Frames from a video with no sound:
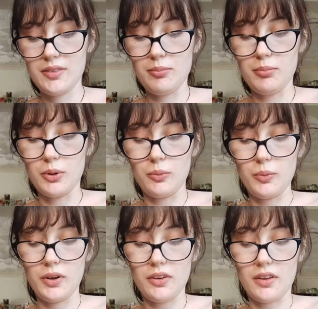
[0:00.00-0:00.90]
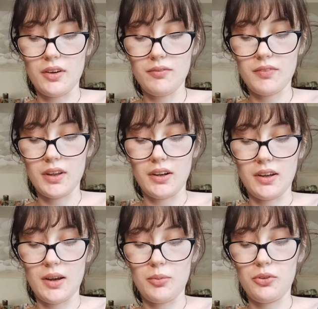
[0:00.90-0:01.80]
But we got there, and I
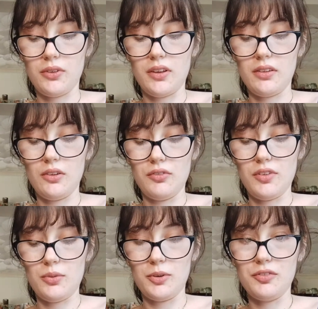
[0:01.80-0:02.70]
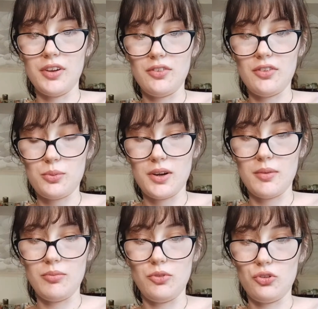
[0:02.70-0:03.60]
absolutely love these butterflies. That's why
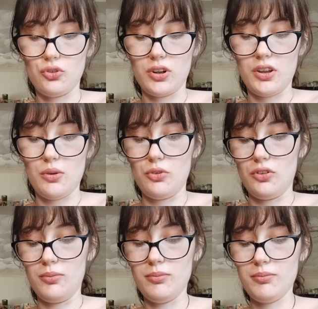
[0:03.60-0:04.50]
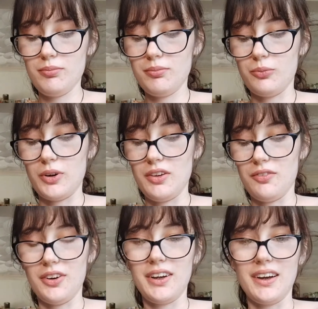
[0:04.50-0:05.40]
I'm just trying to use them whenever
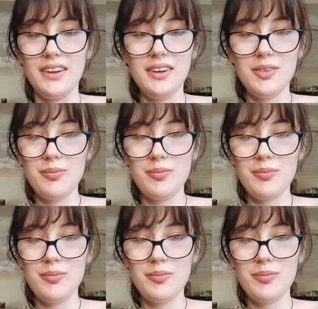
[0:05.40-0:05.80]
I can.